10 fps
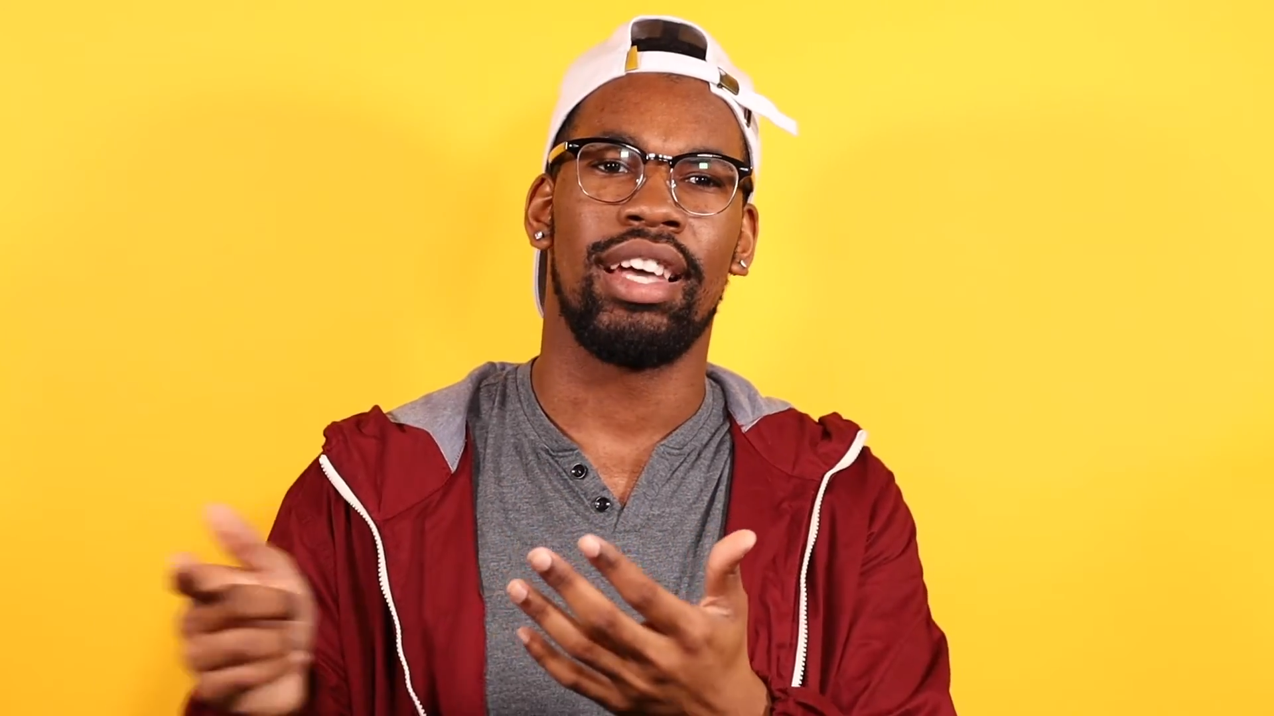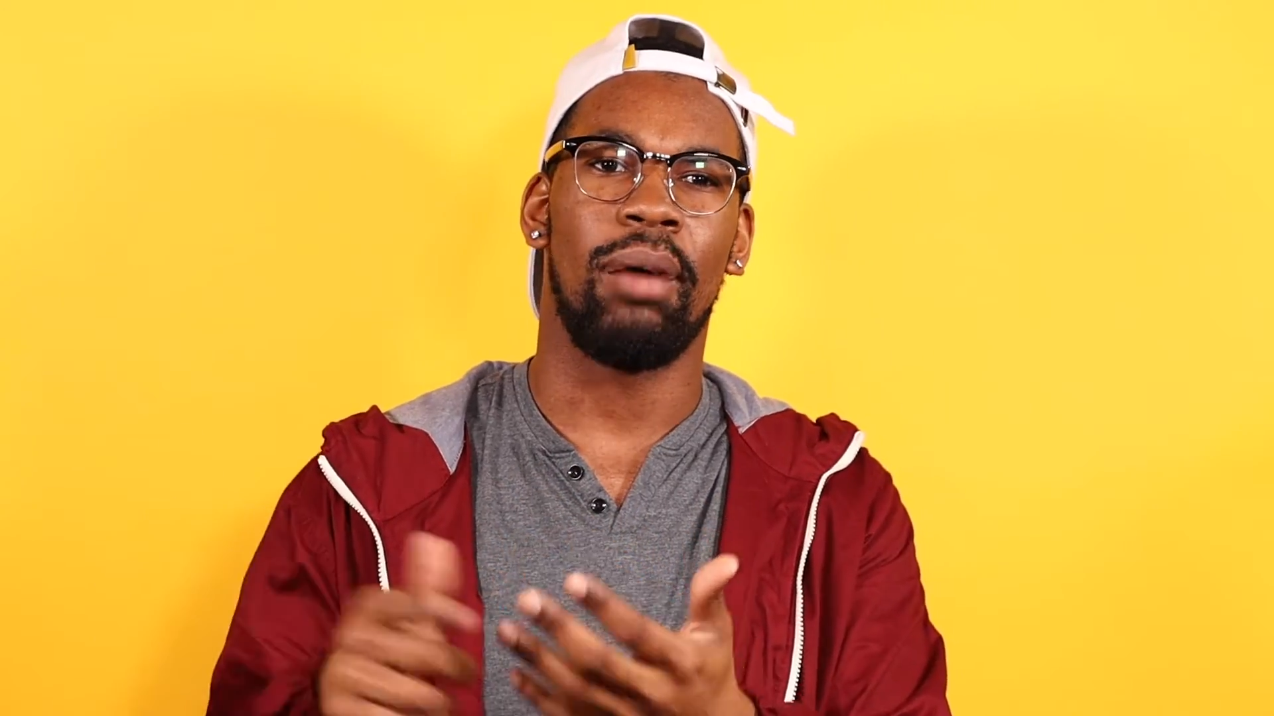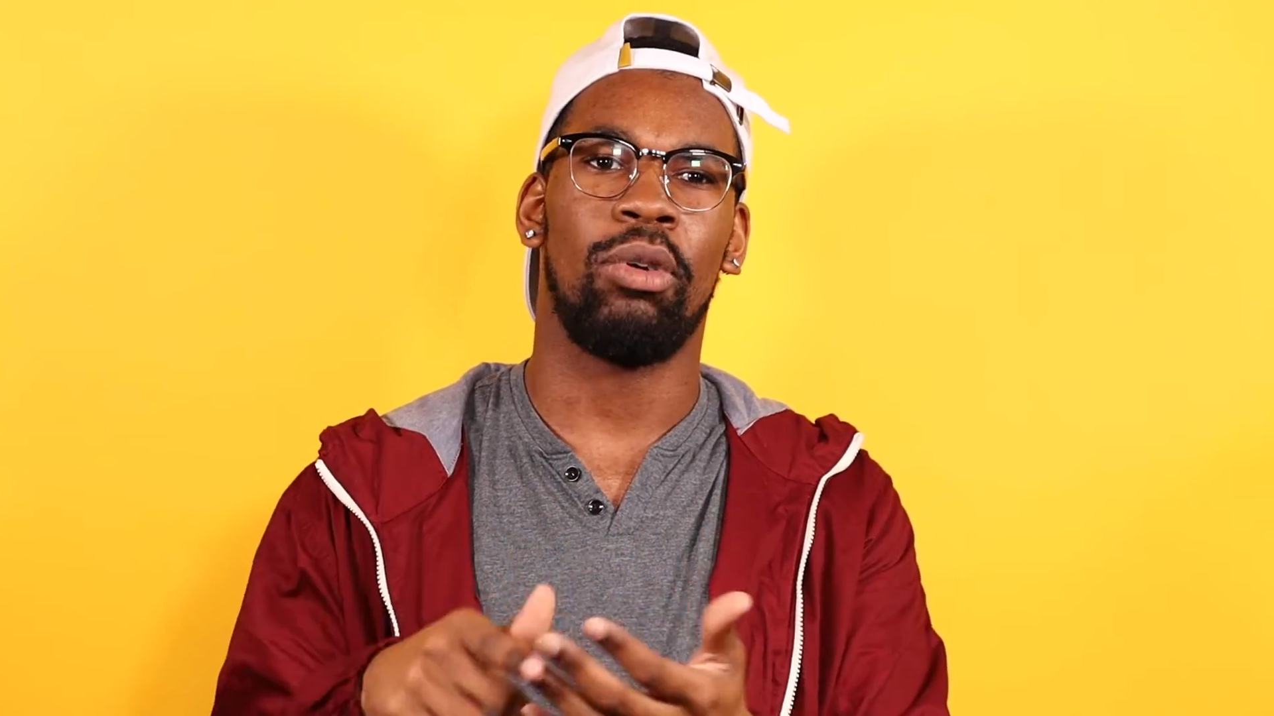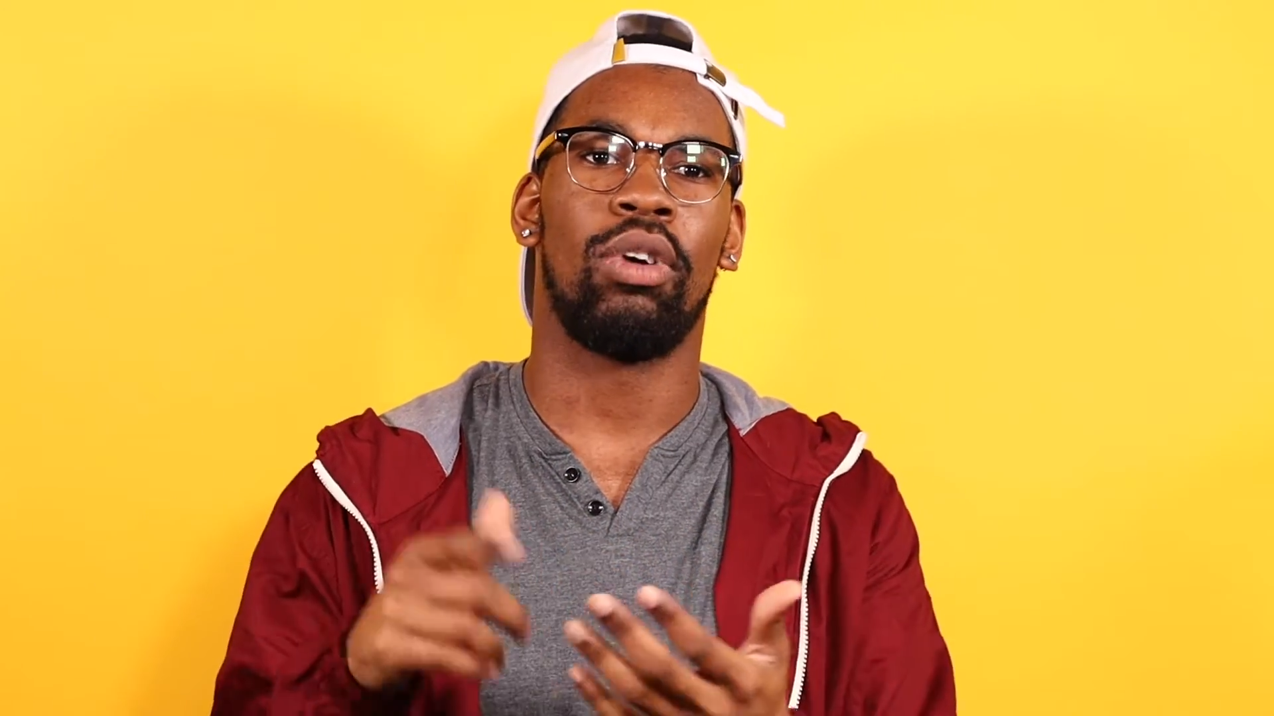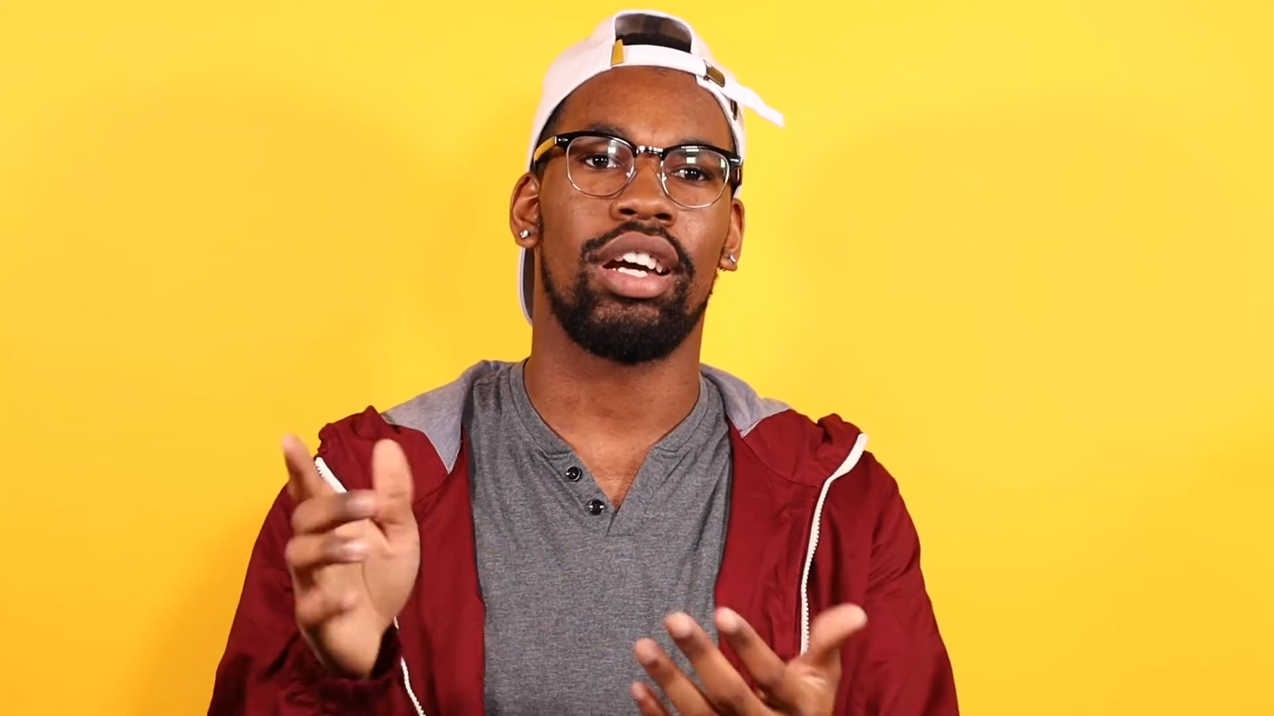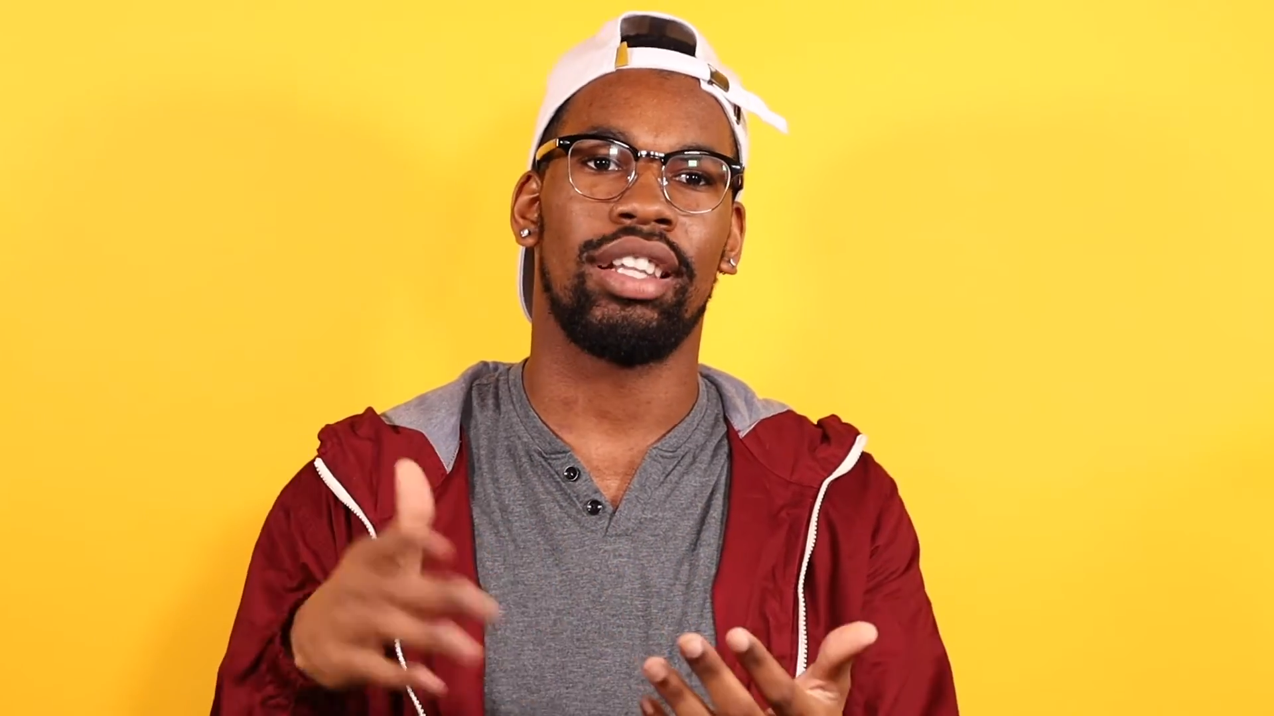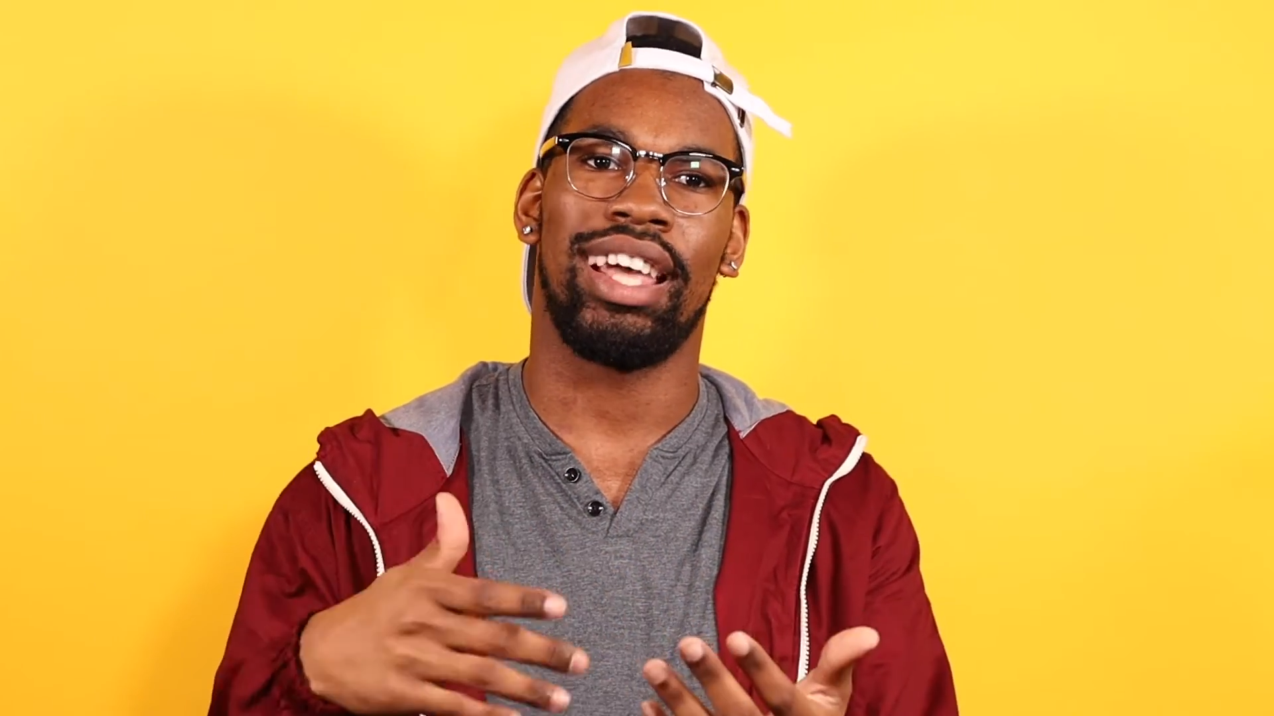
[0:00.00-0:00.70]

I'm gonna work on